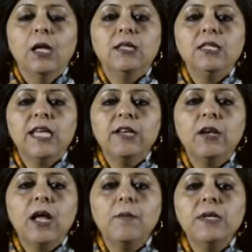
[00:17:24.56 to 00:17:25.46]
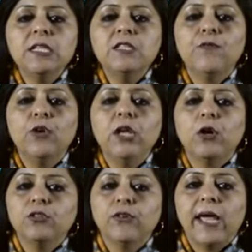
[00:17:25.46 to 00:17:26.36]
The central government is fully
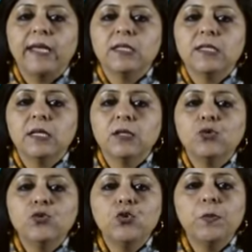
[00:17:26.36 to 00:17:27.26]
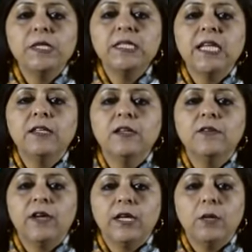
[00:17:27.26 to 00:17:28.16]
authorized to supersede the
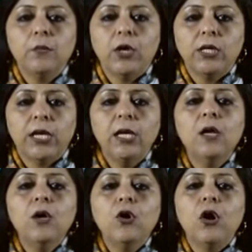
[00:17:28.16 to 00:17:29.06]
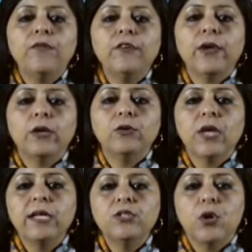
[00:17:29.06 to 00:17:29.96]
governing body of a
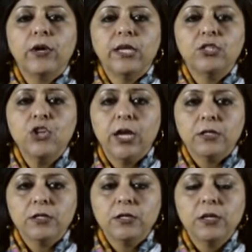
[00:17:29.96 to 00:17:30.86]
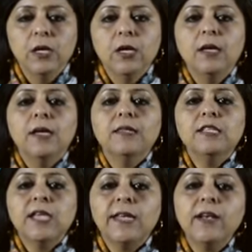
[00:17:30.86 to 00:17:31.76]
recognized stock exchange. The
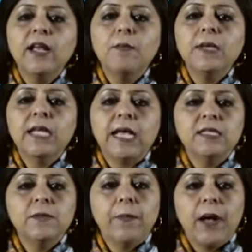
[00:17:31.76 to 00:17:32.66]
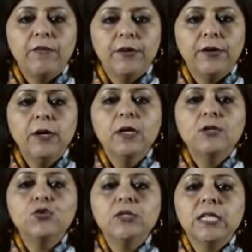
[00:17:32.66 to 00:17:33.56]
central government has the power
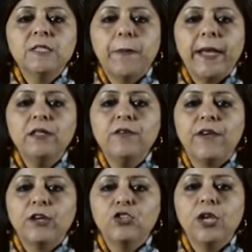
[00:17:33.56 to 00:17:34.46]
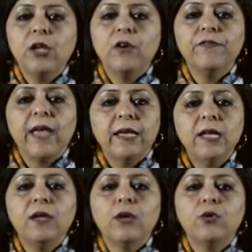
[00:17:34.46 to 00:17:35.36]
to suspend the functioning of
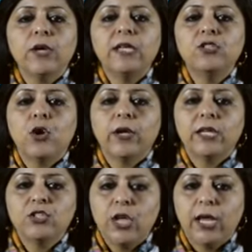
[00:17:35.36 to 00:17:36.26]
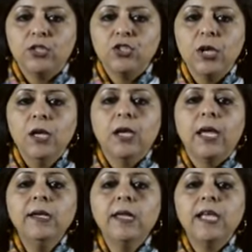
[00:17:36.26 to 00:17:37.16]
any recognized stock exchange
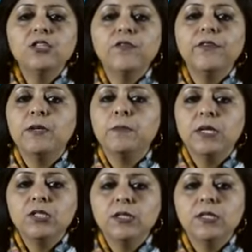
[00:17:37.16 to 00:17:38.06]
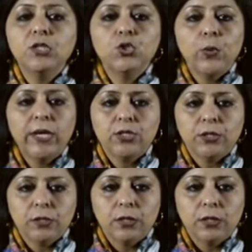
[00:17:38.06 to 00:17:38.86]
in case of an emergent situation.